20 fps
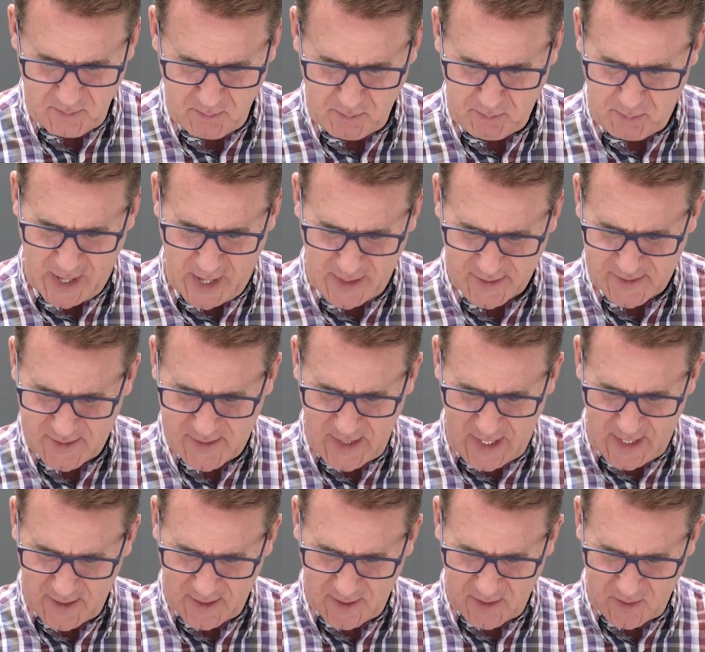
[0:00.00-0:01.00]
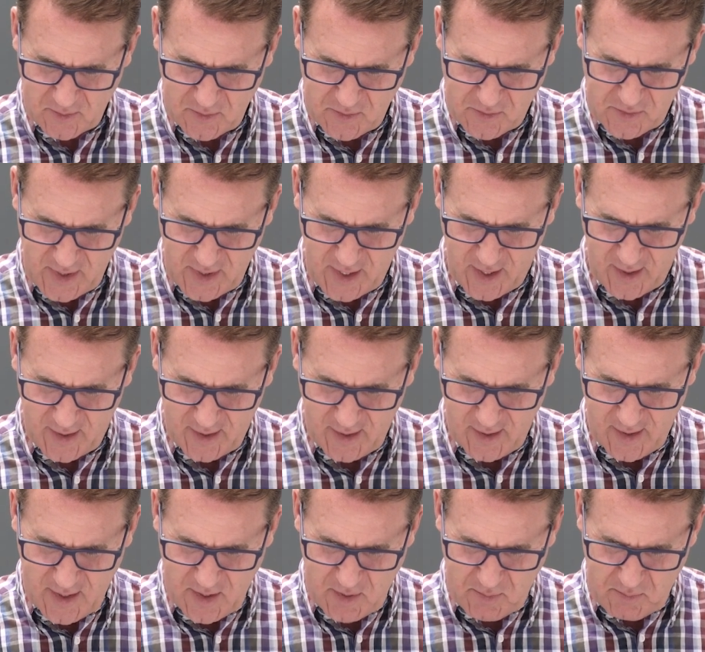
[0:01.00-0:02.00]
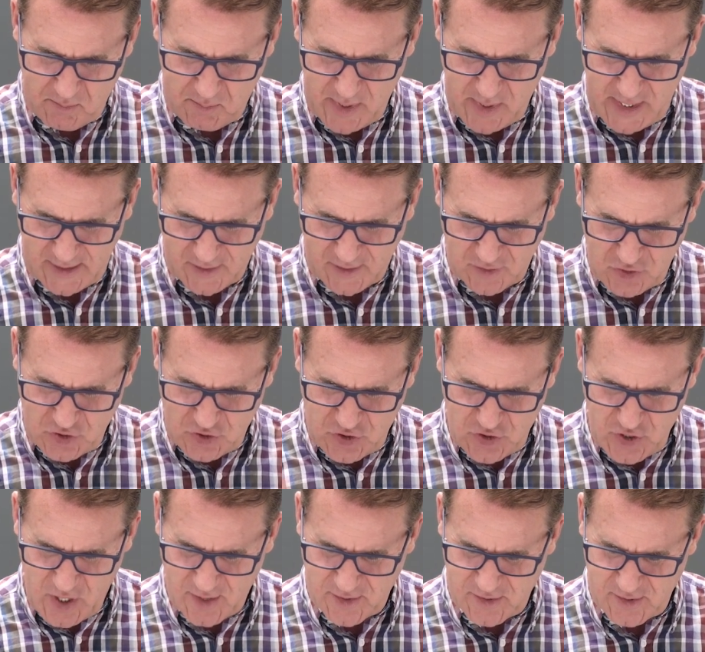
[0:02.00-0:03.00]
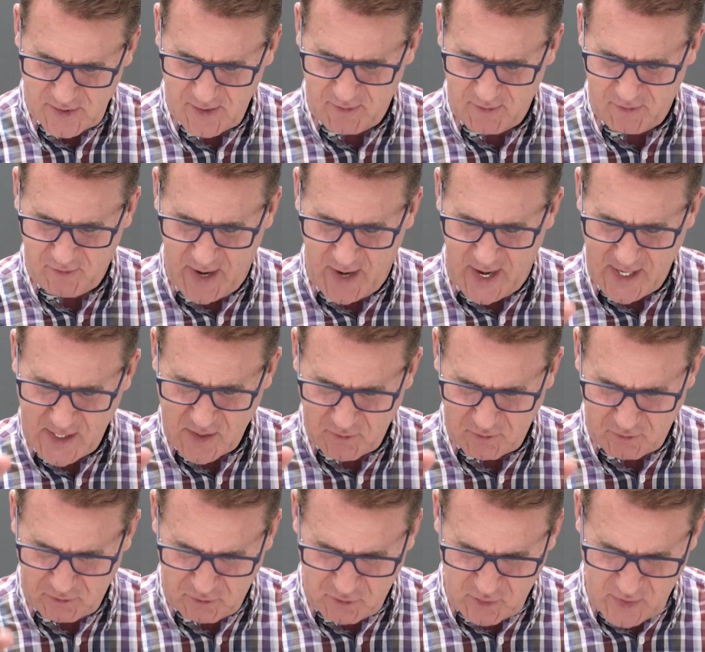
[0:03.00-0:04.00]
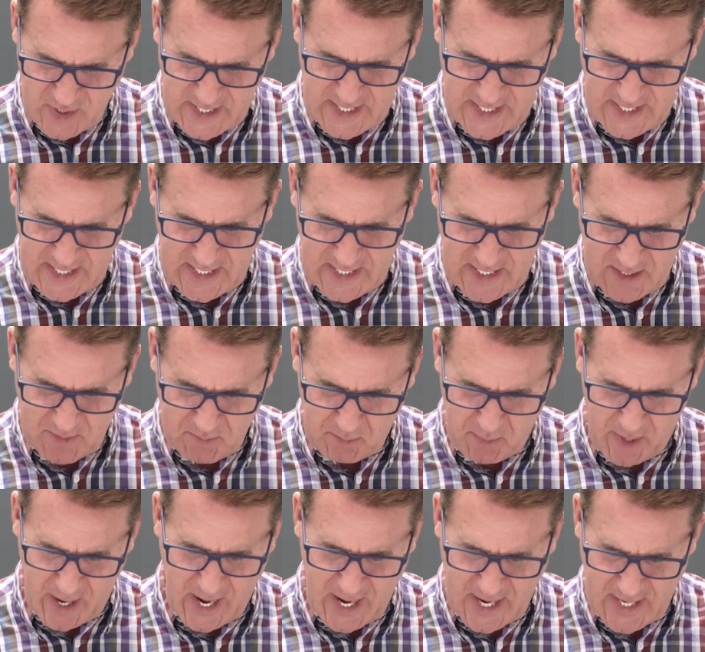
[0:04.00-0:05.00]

But, hallelujah, being justified freely by